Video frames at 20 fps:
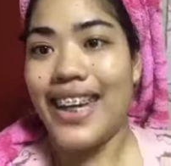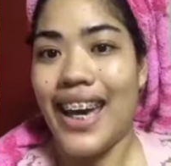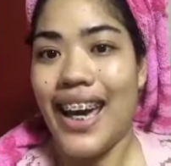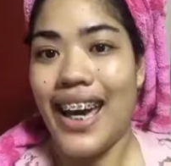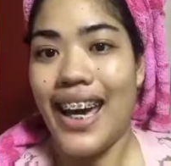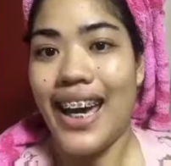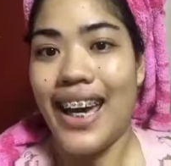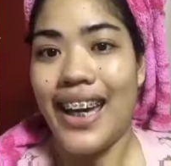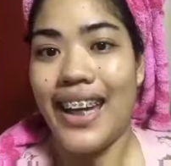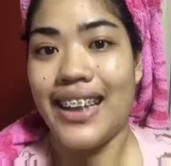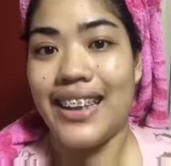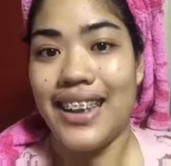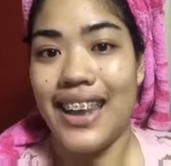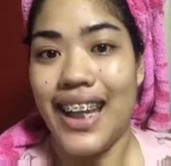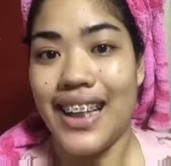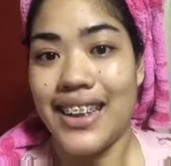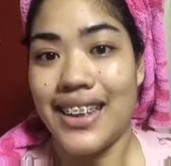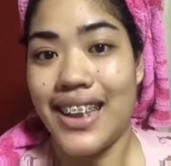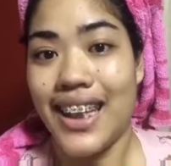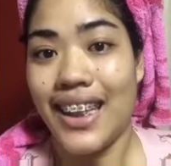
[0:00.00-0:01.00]
Hey guys,
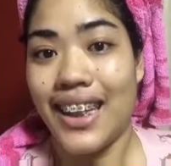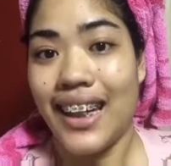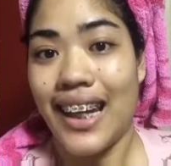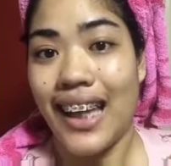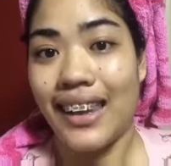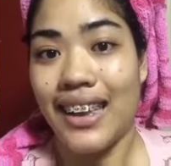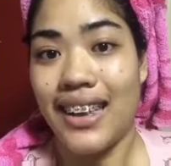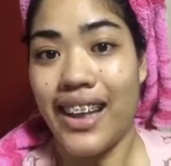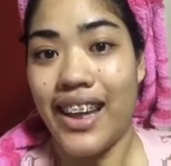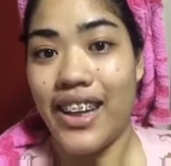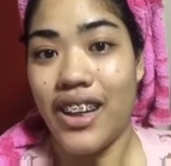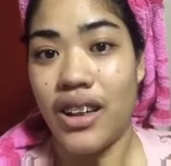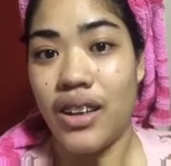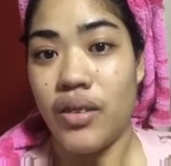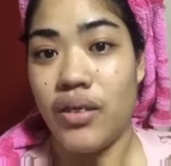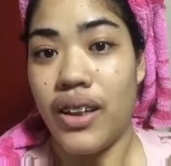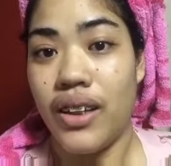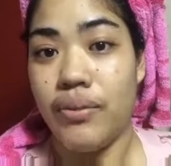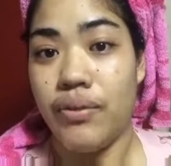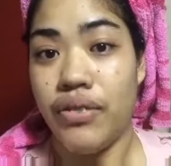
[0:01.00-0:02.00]
last day na natin
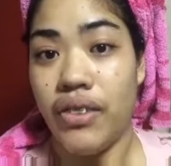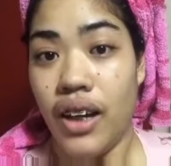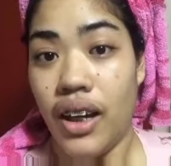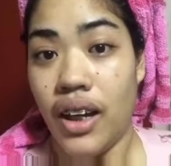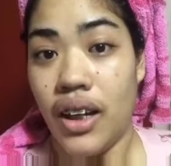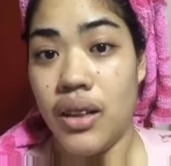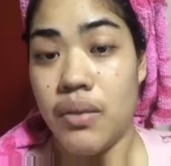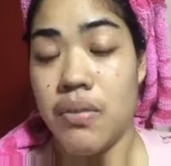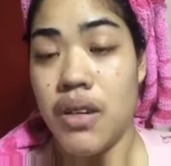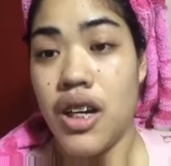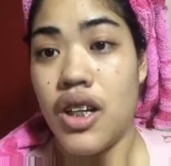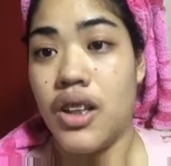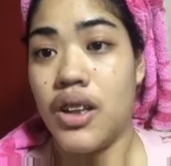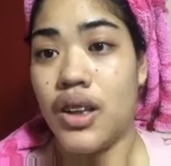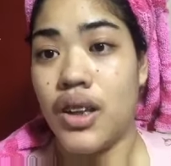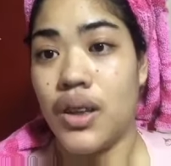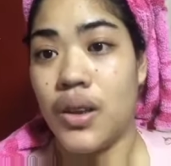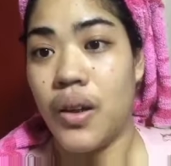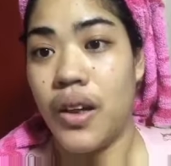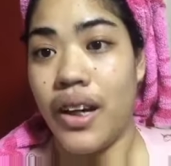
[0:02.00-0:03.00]
ngayon fam.
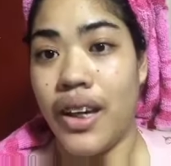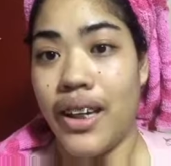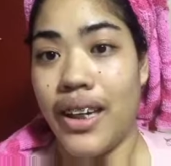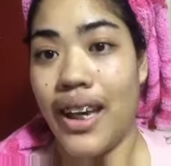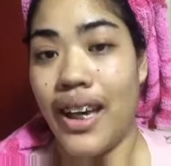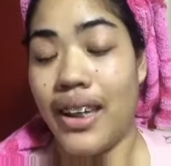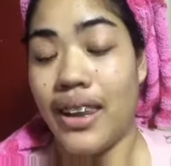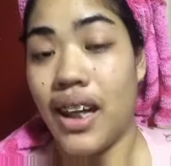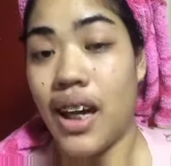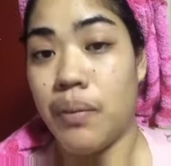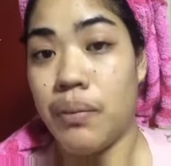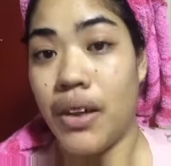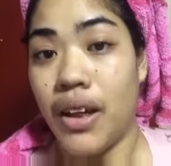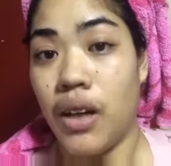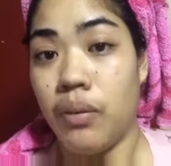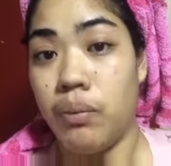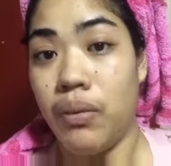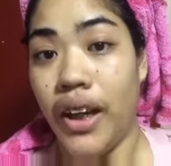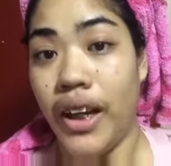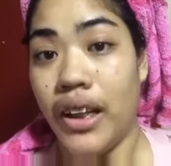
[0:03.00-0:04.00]
So ayan,
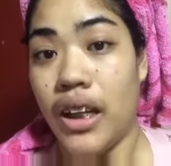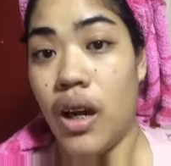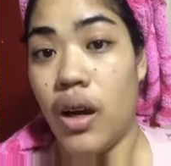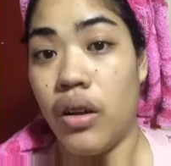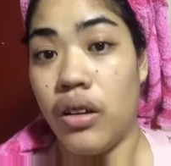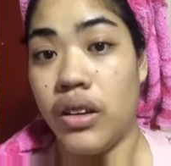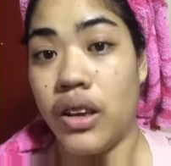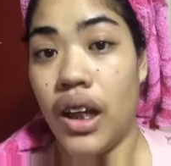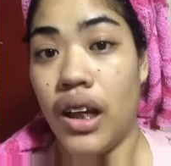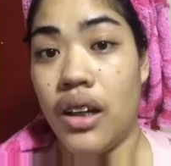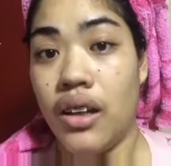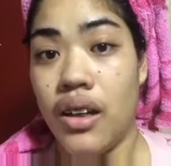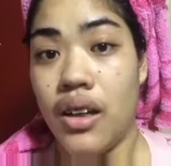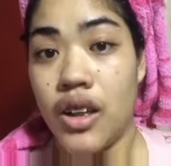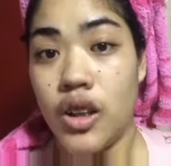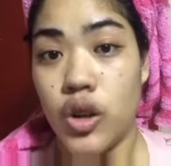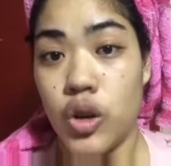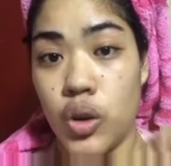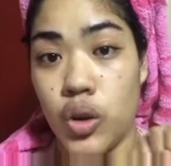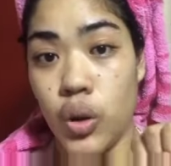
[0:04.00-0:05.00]
nakapag-apply na ako ng
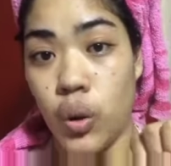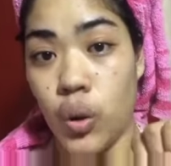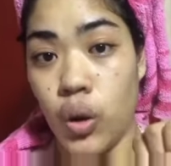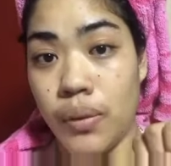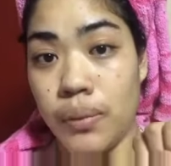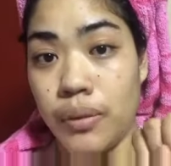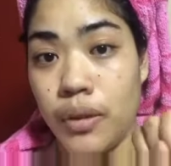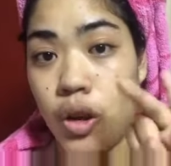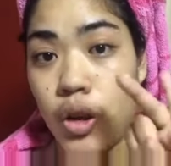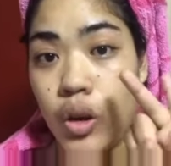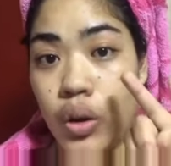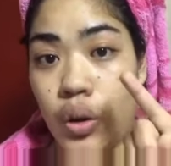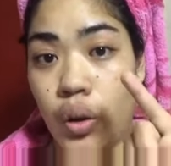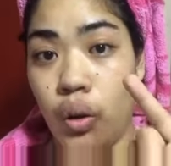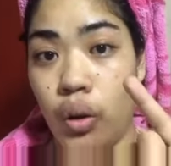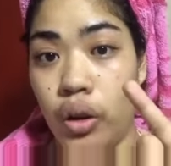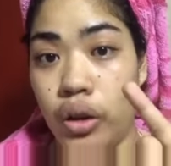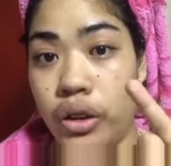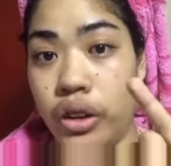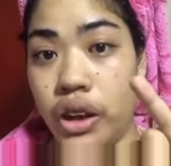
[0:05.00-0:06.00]
soap,
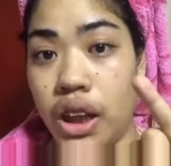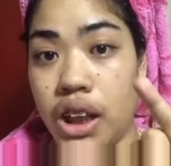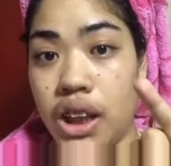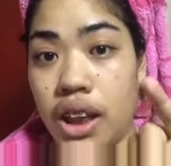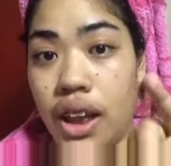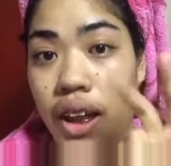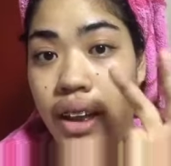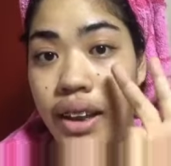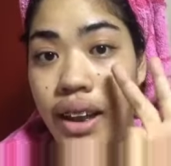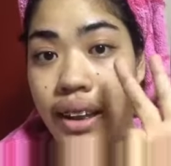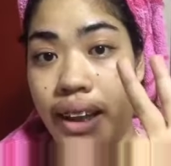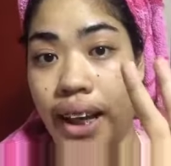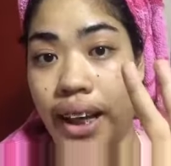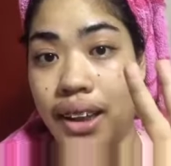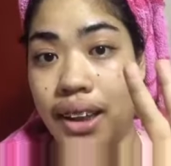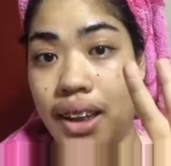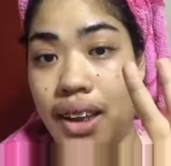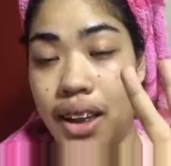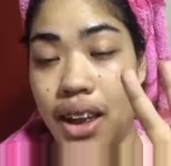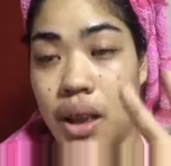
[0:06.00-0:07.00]
toner, tsaka ng
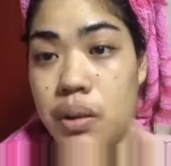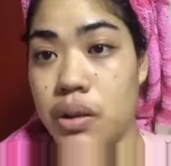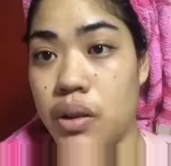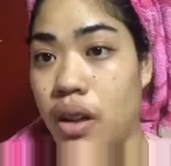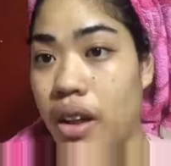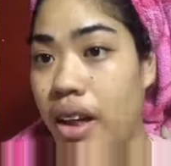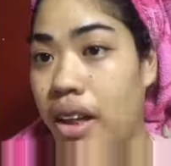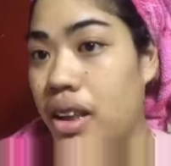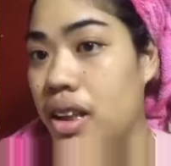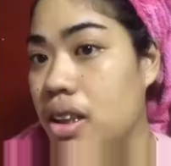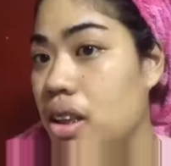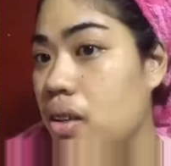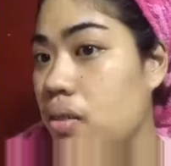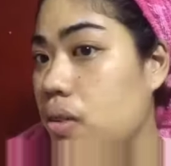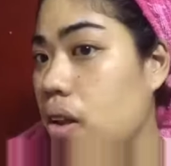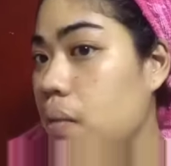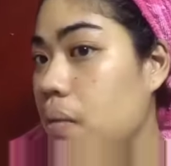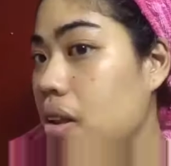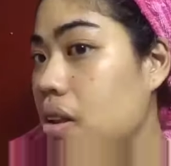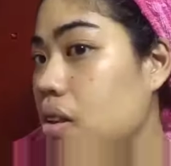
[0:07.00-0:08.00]
night cream. So ayan na
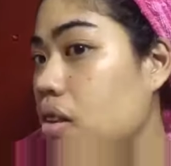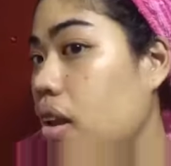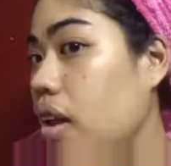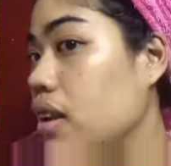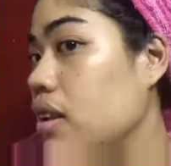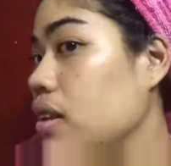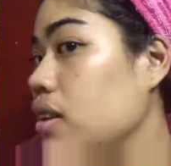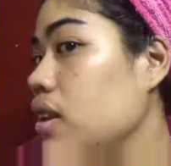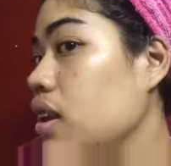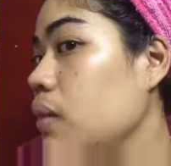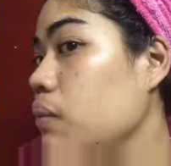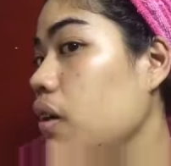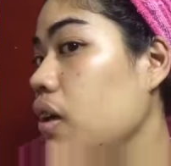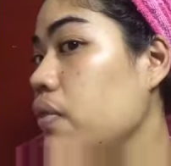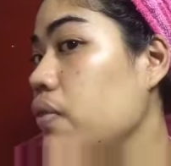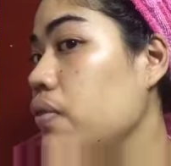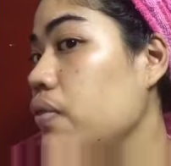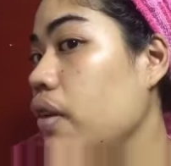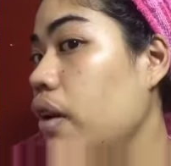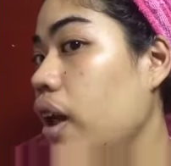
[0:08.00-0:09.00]
siya fam, as you can see
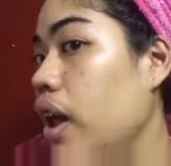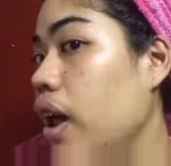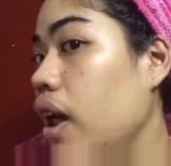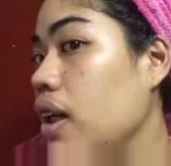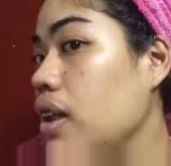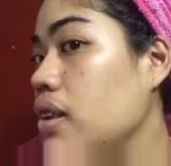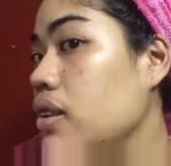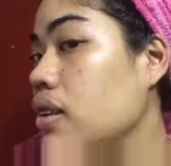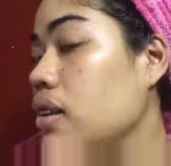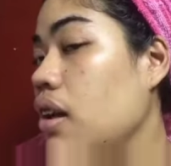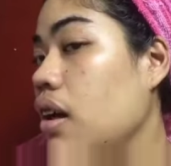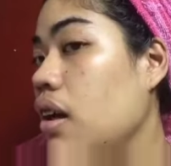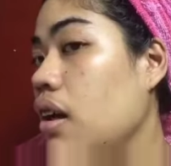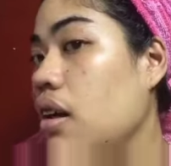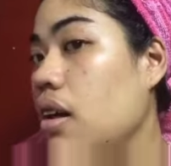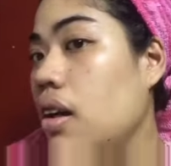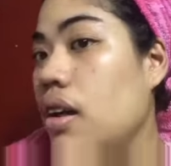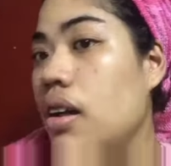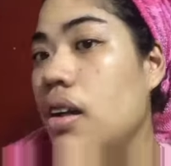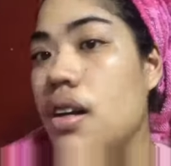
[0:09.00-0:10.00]
my face.
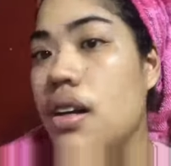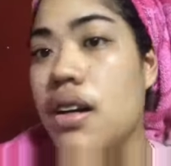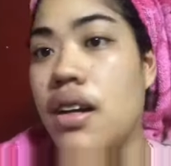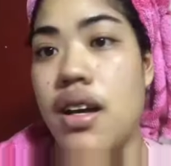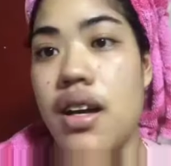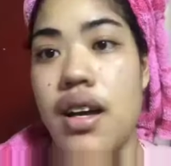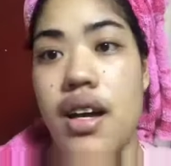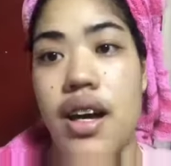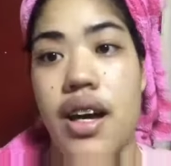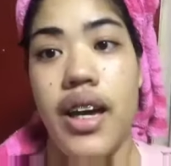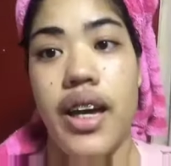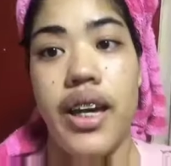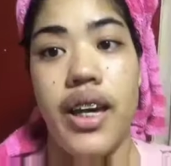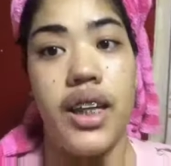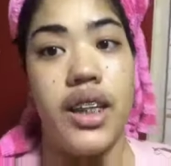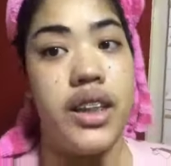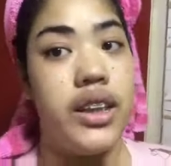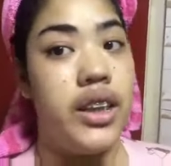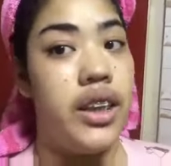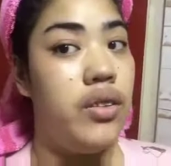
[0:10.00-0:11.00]

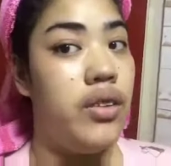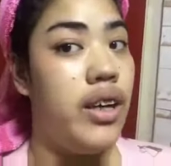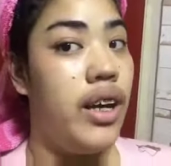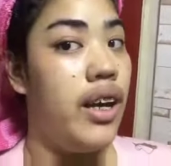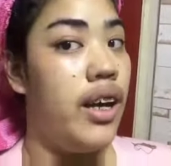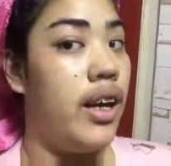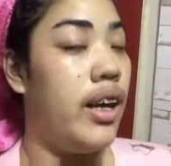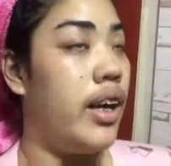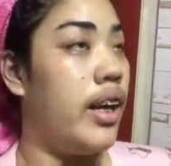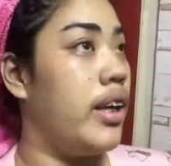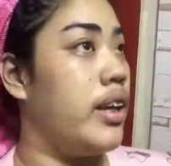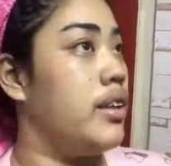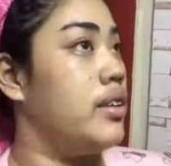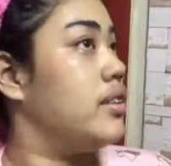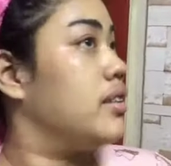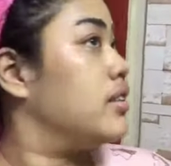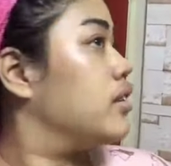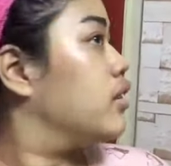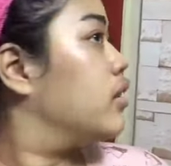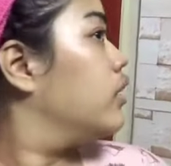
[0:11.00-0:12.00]
Ayan siya
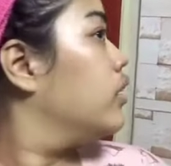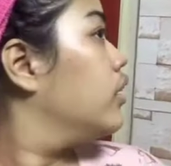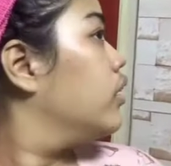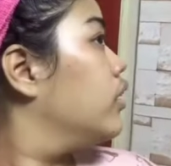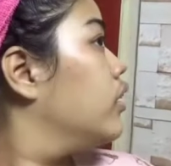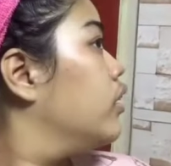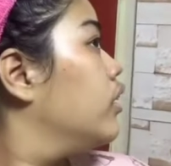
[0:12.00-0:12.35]
guys.